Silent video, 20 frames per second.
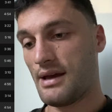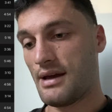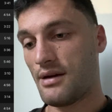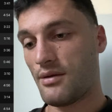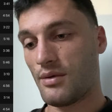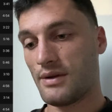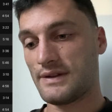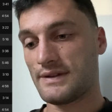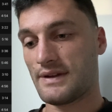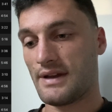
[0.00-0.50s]

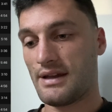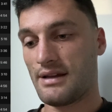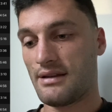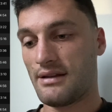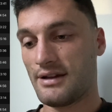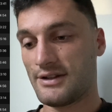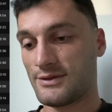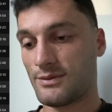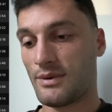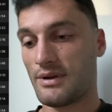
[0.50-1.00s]
Once again,
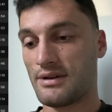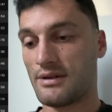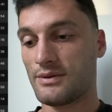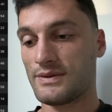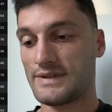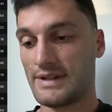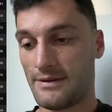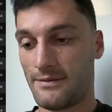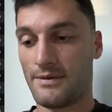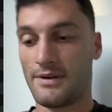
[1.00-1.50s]
this one was
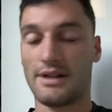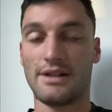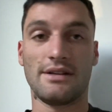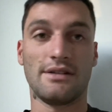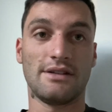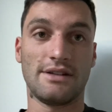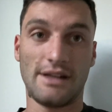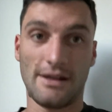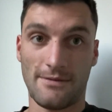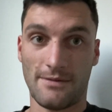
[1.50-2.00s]
definitely
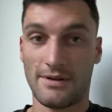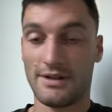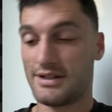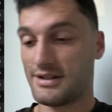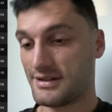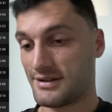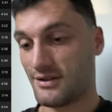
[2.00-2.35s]
just